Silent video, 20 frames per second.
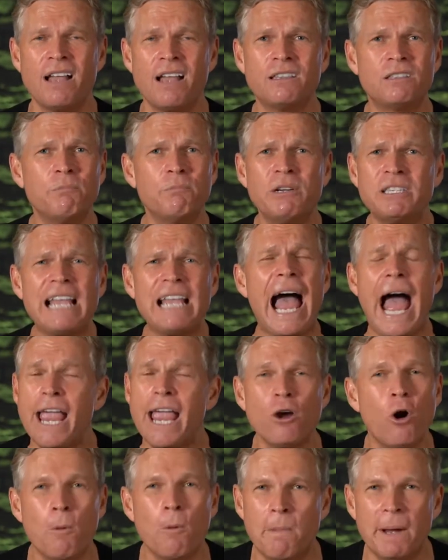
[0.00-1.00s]
But
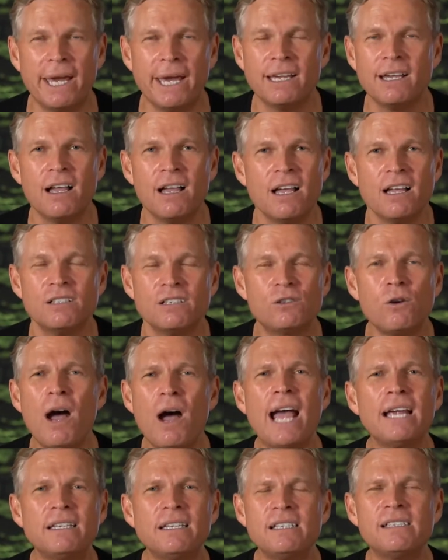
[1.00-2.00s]
I obey. So
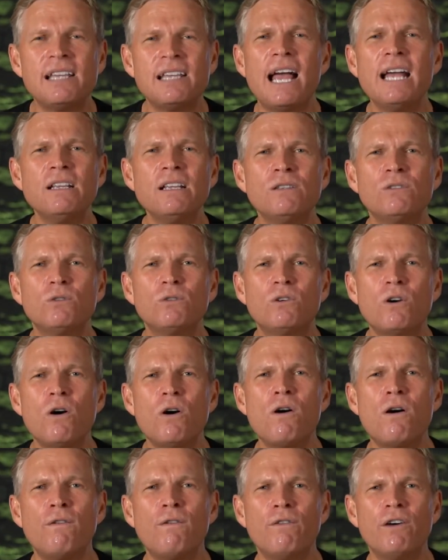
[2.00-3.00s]
I decided to
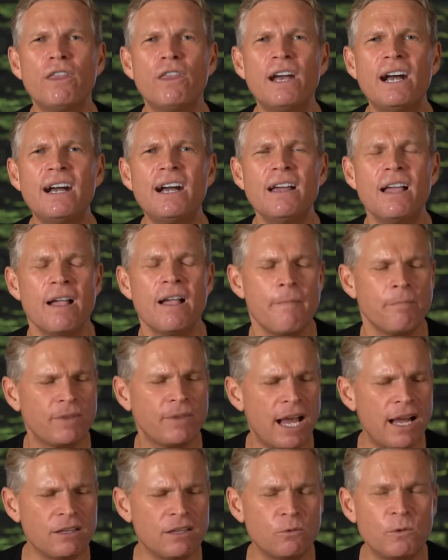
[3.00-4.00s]
go over there,
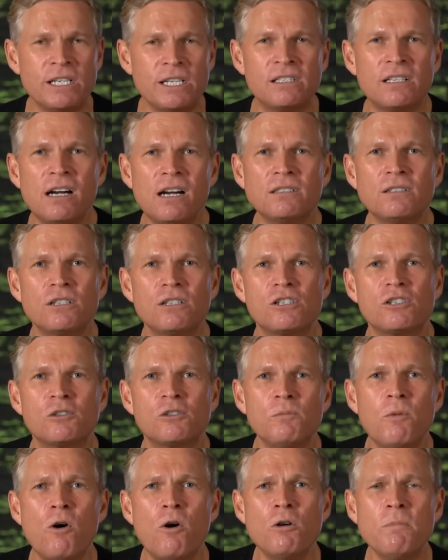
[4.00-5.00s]
and we started a
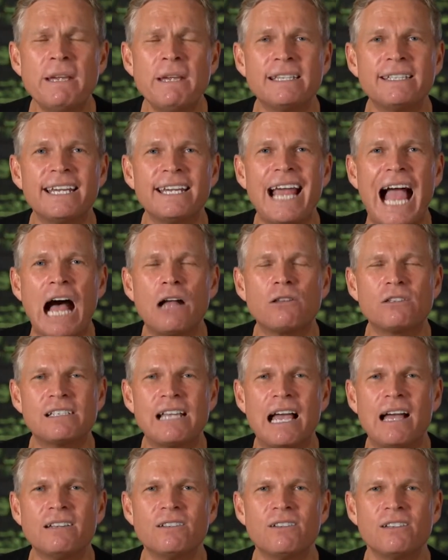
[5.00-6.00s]
small meeting
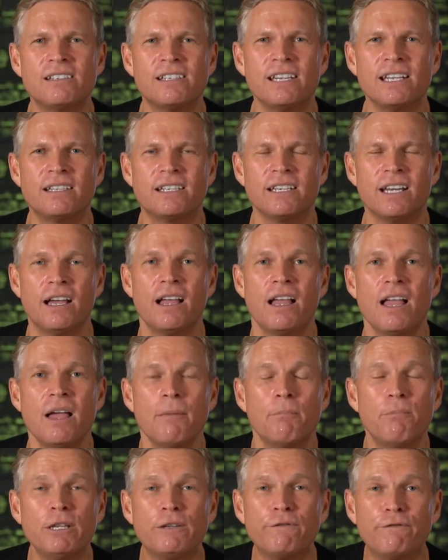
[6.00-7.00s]
outside the city.
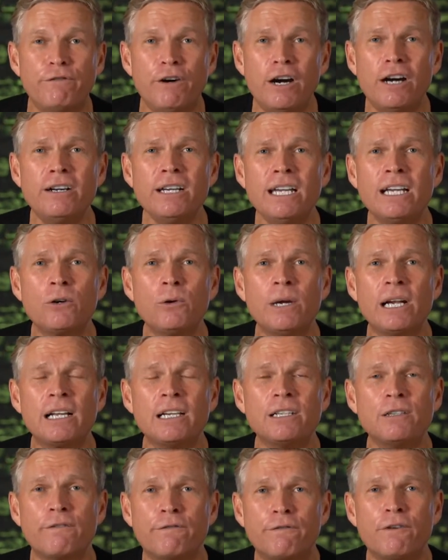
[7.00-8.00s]
But very
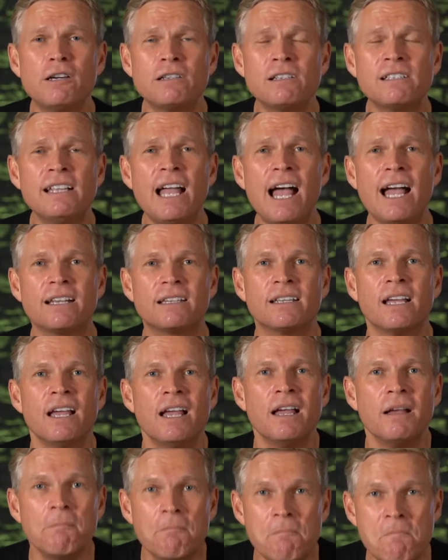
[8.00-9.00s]
quickly, the first night,
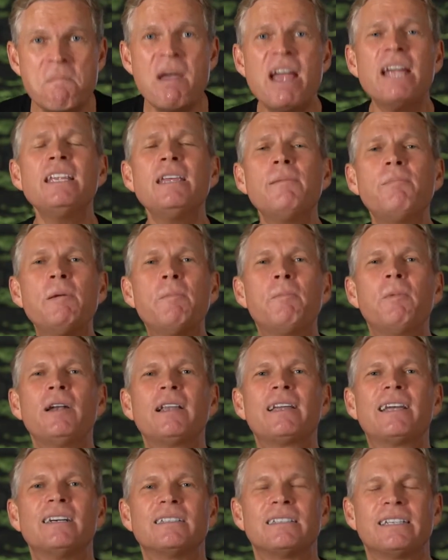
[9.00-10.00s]
many
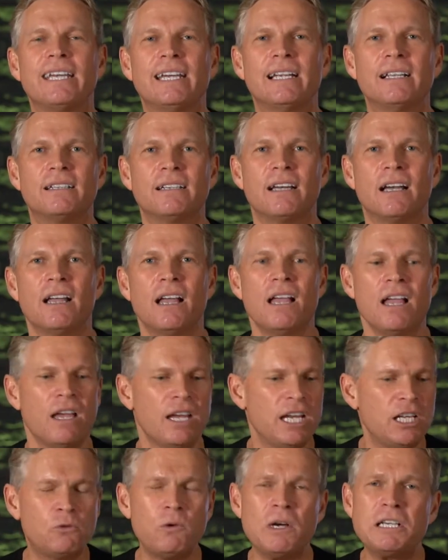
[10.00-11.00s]
people got healed.
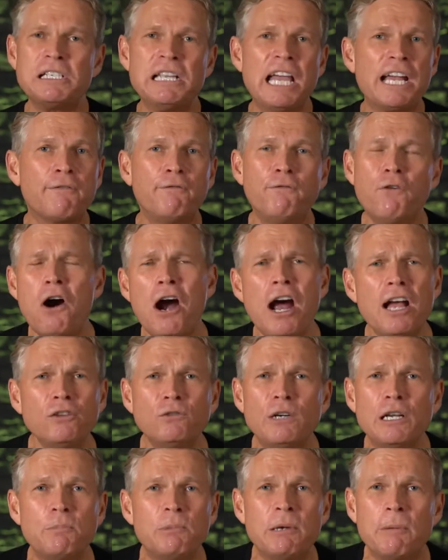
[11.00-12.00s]
It was like
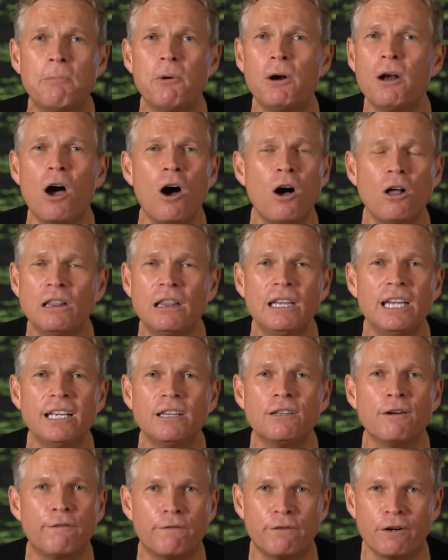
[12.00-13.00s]
400 people
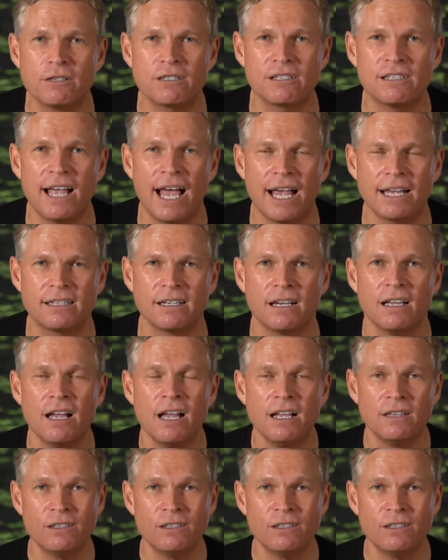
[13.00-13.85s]
only the first night.